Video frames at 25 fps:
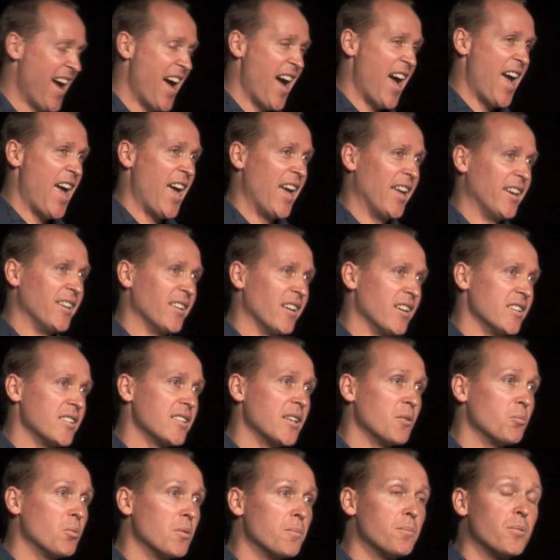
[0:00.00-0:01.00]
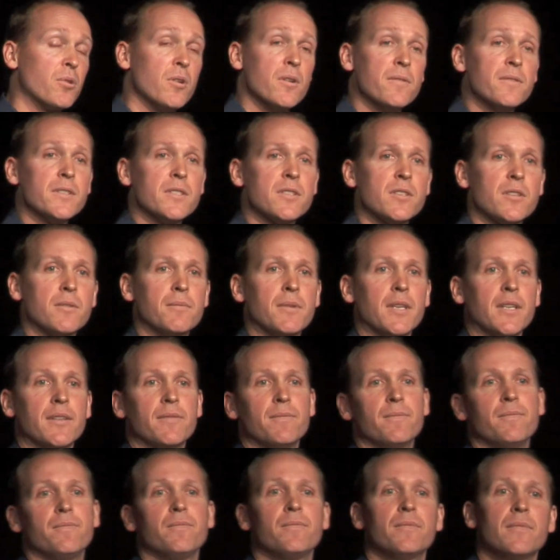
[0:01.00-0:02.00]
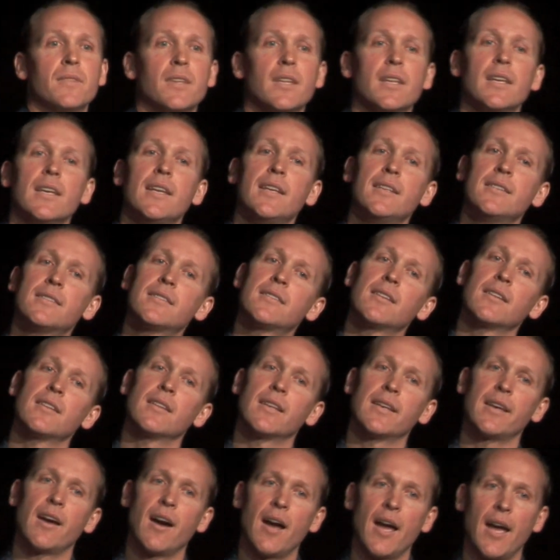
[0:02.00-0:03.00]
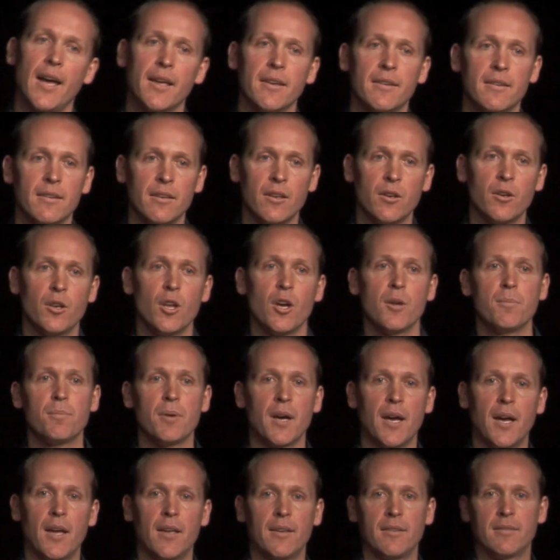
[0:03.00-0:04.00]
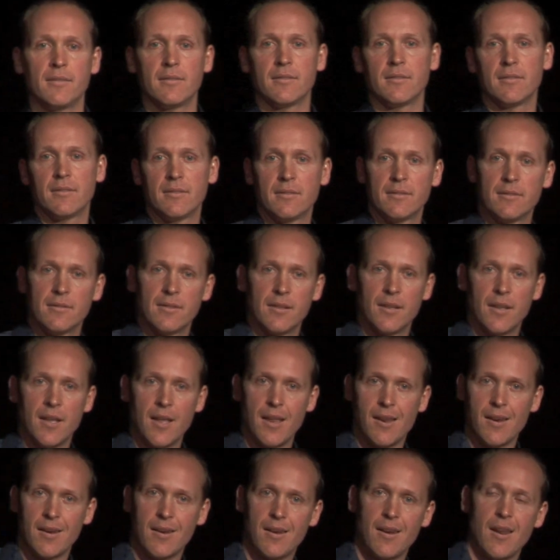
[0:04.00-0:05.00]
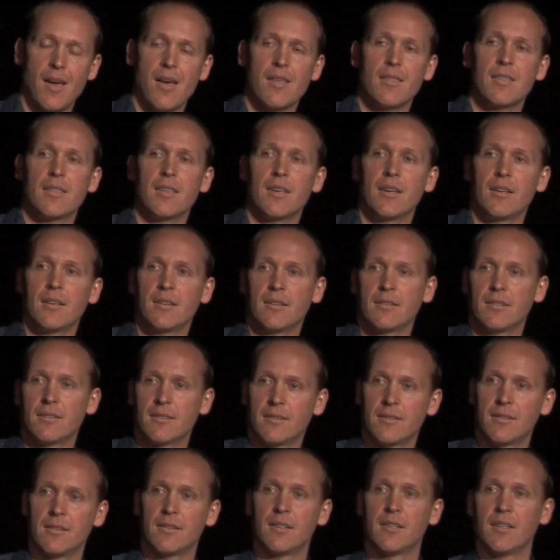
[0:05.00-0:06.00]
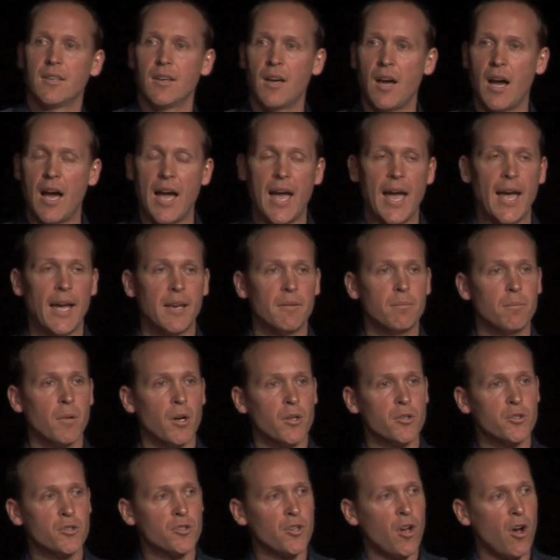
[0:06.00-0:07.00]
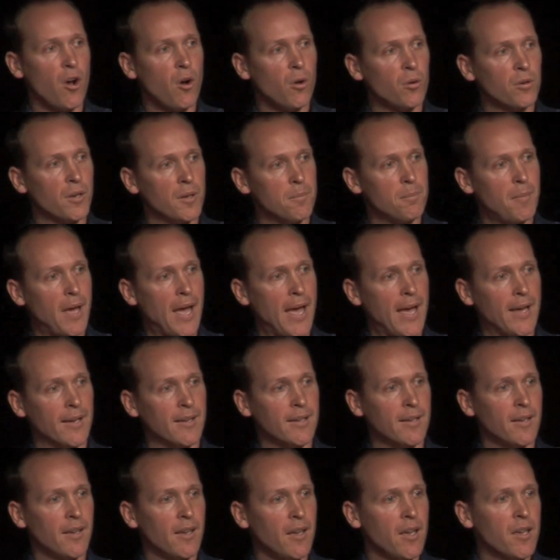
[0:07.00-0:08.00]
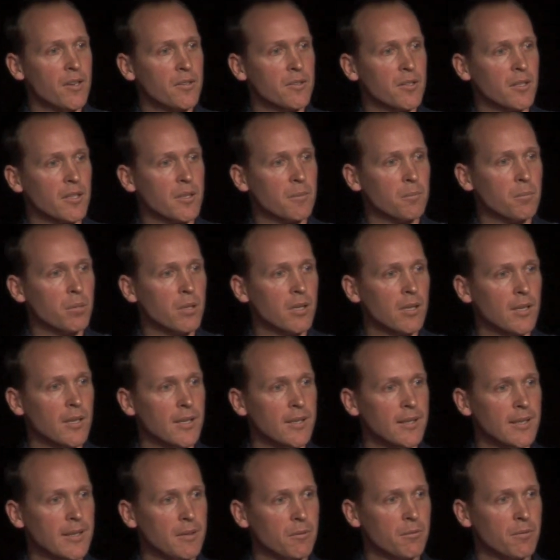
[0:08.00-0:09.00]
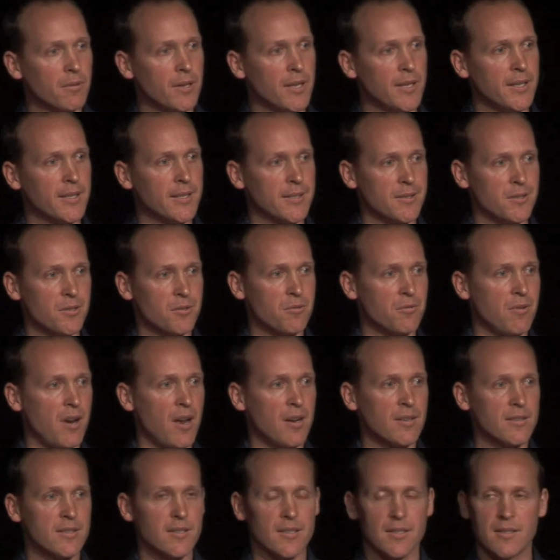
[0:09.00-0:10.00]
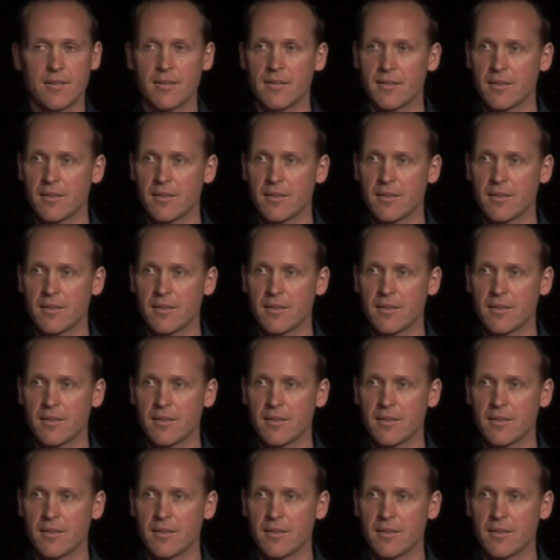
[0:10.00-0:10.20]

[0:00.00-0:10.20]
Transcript: And I said, well, prove it to me. Instantly I had no pain, nothing. I had my shoulder back to completely reconstructed.